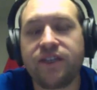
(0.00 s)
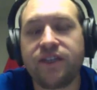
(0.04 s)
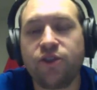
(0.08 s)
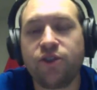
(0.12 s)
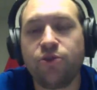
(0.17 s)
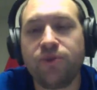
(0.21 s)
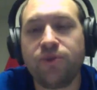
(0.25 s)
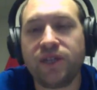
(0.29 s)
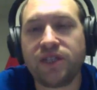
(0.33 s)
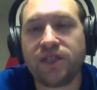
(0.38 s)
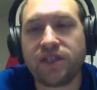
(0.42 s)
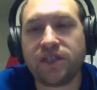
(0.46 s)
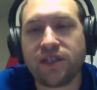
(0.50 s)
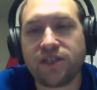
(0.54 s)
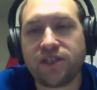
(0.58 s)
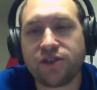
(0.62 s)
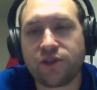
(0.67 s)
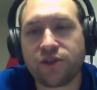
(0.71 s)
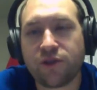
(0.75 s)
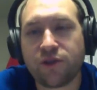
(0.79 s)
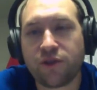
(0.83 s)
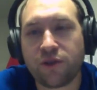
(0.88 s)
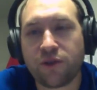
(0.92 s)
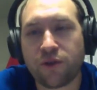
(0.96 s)
UBC
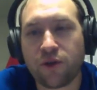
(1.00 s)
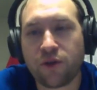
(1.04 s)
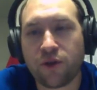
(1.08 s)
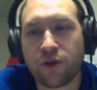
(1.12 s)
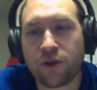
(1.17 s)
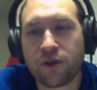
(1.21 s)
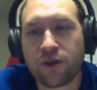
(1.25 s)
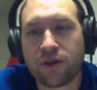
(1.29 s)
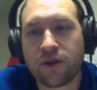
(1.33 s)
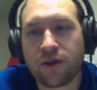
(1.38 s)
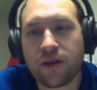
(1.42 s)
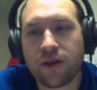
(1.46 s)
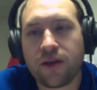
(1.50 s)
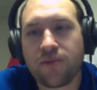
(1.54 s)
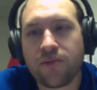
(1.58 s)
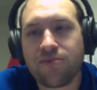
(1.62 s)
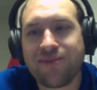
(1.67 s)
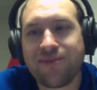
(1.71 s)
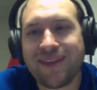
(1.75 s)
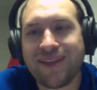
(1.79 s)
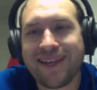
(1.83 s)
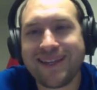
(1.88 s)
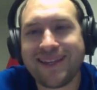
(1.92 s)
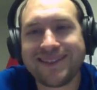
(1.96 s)
took 3rd
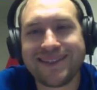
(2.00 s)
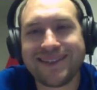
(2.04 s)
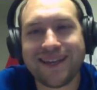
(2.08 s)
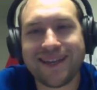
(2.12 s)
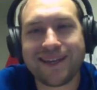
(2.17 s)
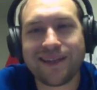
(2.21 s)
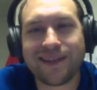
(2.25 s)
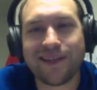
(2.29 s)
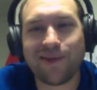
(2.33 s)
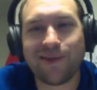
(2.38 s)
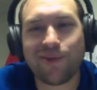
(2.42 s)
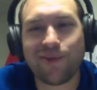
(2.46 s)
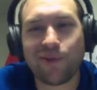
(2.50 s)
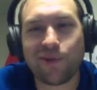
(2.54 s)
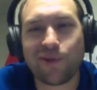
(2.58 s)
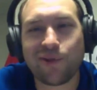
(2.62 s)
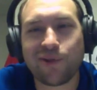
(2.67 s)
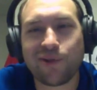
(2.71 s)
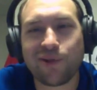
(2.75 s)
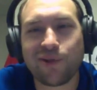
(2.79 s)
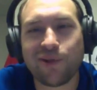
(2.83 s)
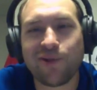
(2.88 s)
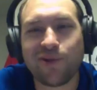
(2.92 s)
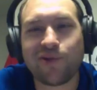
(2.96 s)
place at the
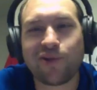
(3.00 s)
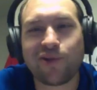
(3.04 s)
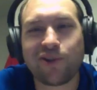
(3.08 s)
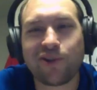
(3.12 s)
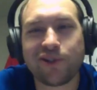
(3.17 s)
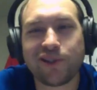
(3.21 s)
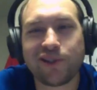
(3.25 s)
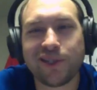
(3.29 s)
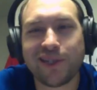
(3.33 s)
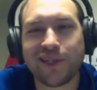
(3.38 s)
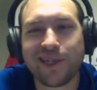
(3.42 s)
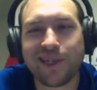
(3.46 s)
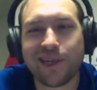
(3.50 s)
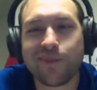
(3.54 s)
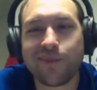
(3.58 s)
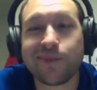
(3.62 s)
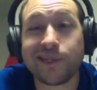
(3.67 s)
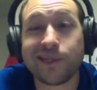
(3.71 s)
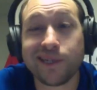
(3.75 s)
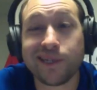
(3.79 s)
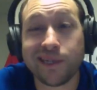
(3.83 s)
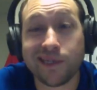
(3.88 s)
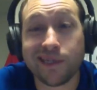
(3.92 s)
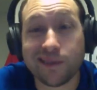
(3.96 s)
World University Cup
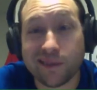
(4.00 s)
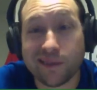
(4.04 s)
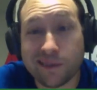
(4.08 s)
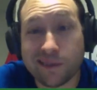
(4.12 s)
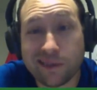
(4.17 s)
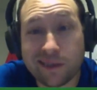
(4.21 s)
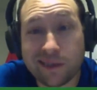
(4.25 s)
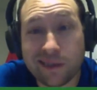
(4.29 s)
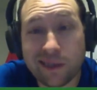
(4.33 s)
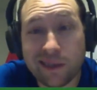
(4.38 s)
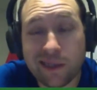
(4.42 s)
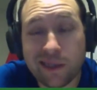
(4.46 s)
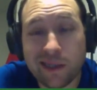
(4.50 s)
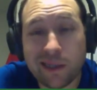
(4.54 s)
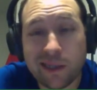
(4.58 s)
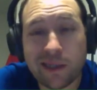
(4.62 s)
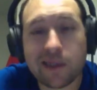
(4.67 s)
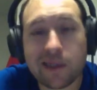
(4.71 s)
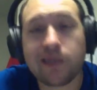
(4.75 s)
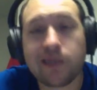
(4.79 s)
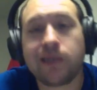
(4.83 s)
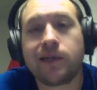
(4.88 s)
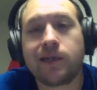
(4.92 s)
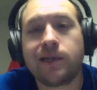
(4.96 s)
in England.
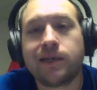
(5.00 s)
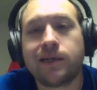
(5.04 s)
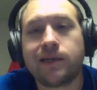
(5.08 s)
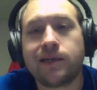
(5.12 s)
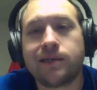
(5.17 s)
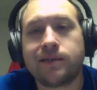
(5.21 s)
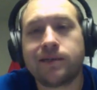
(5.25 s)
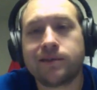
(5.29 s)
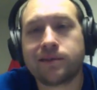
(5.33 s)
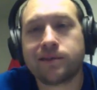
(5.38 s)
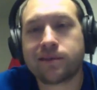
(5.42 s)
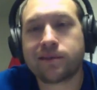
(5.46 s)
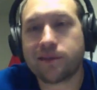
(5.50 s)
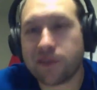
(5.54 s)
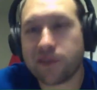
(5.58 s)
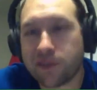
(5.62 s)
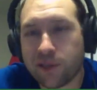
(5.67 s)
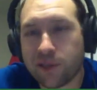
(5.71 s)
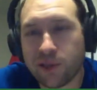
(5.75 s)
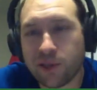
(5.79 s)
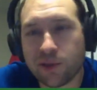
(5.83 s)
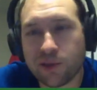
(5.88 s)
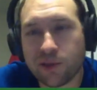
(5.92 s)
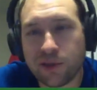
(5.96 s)

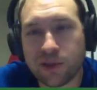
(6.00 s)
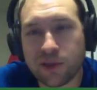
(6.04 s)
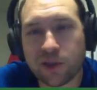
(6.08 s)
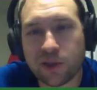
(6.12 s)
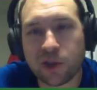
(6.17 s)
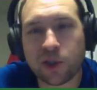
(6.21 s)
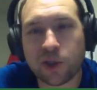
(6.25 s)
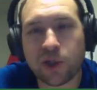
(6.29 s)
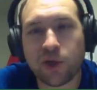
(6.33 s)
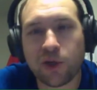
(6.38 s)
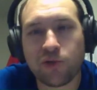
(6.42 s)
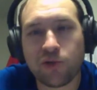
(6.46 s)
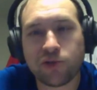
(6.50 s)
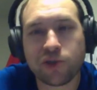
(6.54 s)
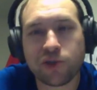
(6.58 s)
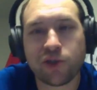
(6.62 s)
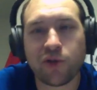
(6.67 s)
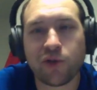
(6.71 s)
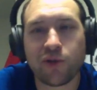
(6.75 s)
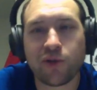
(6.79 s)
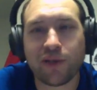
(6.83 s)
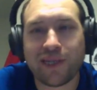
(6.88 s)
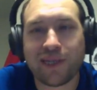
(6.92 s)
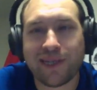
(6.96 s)
This year, under coach
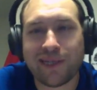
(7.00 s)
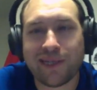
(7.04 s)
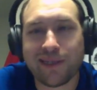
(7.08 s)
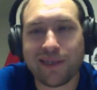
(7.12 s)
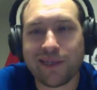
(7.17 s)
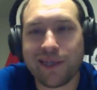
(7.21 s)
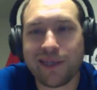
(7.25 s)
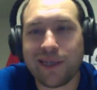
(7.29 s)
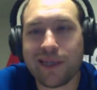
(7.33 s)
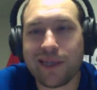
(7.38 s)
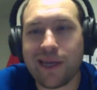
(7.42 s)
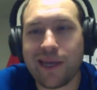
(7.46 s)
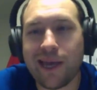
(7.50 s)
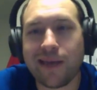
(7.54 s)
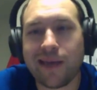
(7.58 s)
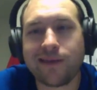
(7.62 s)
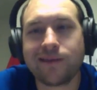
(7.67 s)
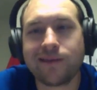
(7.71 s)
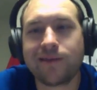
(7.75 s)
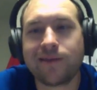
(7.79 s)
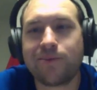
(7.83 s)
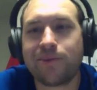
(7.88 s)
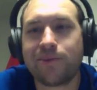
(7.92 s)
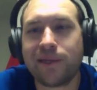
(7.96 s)
Tony Healy, he
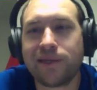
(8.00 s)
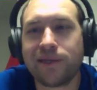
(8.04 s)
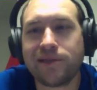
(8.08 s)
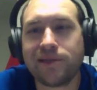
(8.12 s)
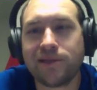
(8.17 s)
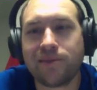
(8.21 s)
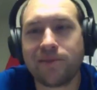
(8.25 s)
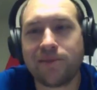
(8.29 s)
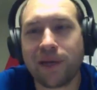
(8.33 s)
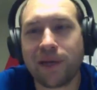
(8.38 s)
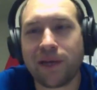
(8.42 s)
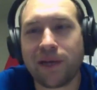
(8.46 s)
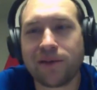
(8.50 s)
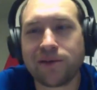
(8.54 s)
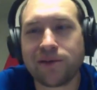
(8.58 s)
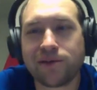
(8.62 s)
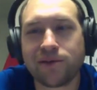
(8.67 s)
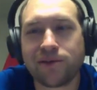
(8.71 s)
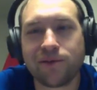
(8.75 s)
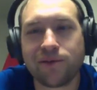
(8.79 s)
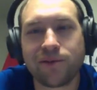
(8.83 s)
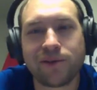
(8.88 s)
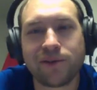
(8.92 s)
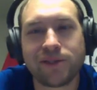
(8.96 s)
aided the BC Bears
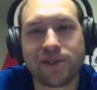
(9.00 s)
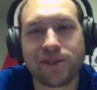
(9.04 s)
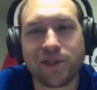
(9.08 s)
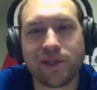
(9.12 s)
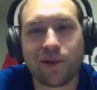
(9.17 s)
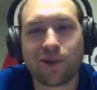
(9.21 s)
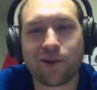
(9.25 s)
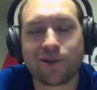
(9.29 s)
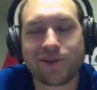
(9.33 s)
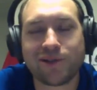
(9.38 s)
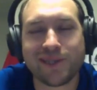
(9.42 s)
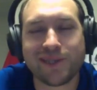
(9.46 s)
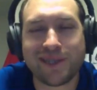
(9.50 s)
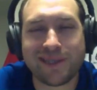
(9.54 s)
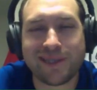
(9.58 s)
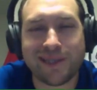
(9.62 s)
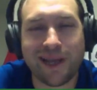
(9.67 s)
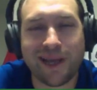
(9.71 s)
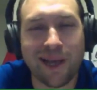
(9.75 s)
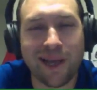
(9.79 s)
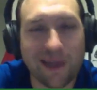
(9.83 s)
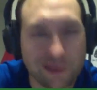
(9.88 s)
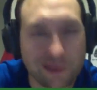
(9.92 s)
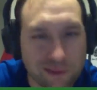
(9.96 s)
to the CRC
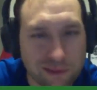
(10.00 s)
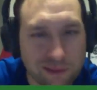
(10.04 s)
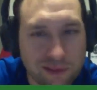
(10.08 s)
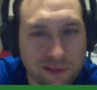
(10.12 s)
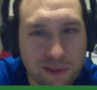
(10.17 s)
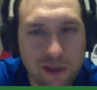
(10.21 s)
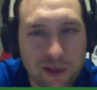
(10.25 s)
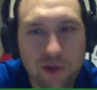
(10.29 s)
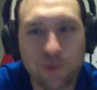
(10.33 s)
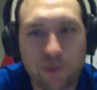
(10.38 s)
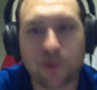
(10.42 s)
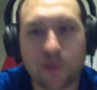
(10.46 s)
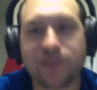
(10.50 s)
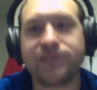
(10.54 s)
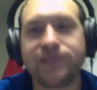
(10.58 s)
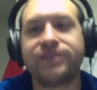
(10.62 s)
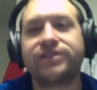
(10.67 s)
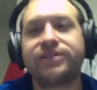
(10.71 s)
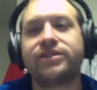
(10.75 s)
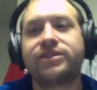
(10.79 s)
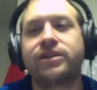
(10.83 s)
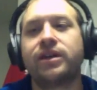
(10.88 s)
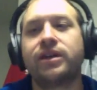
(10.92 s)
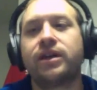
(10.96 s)
title, which
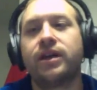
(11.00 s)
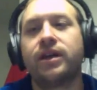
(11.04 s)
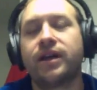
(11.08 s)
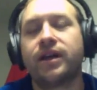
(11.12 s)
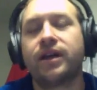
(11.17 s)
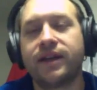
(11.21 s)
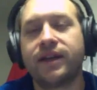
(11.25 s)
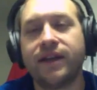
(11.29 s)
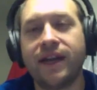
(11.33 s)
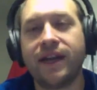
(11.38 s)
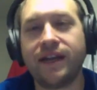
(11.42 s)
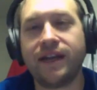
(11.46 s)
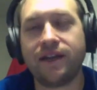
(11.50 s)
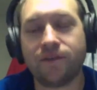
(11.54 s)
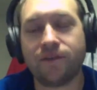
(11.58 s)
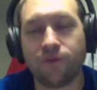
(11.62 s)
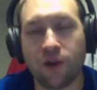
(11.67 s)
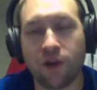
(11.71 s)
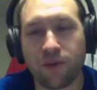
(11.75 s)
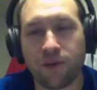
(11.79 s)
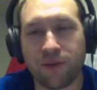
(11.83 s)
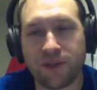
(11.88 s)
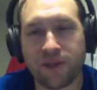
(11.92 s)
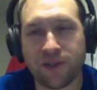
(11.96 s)
is Canadian
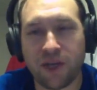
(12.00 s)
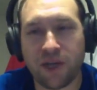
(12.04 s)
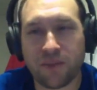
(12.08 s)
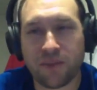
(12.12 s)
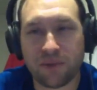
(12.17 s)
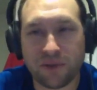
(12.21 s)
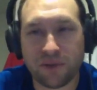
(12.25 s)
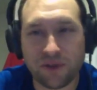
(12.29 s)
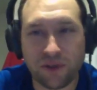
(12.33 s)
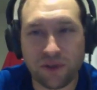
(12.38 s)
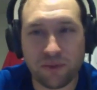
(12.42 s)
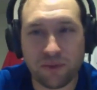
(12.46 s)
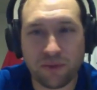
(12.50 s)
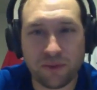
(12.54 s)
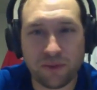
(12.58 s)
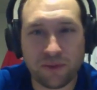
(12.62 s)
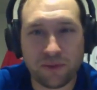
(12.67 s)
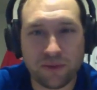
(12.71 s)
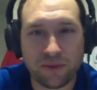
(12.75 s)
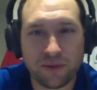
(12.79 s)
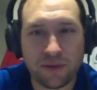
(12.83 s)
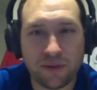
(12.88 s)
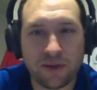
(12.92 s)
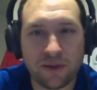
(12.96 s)
Rugby Championship,
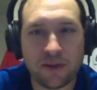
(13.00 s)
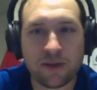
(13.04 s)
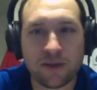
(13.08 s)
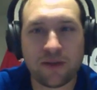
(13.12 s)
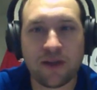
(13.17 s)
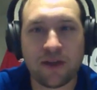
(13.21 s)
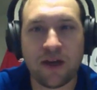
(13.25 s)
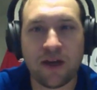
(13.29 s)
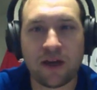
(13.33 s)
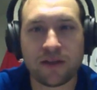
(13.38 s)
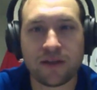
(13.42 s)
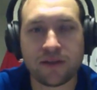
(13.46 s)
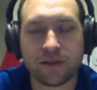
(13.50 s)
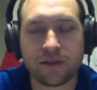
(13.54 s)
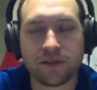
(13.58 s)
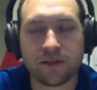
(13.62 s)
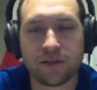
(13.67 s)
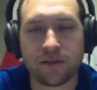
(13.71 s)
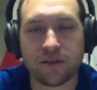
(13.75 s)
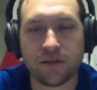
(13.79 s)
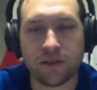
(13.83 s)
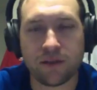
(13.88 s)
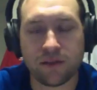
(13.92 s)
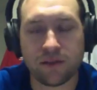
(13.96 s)
not
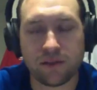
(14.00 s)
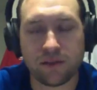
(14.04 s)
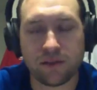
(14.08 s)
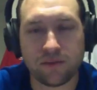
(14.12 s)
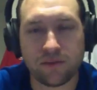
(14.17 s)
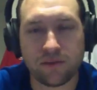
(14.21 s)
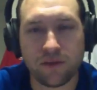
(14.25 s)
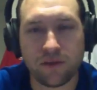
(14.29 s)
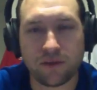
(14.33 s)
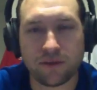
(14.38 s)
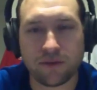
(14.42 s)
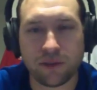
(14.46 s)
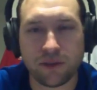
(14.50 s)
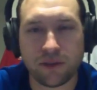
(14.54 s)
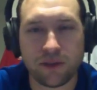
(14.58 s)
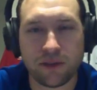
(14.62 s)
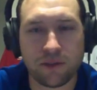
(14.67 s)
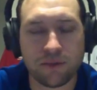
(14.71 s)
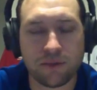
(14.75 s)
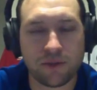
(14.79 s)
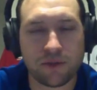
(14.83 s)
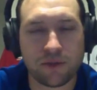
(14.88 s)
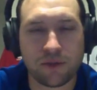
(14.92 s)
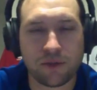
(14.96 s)
Collegiate Rugby
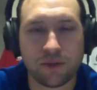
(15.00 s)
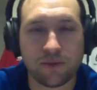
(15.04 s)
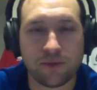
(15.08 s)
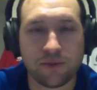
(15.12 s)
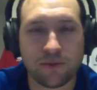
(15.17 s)
Championship.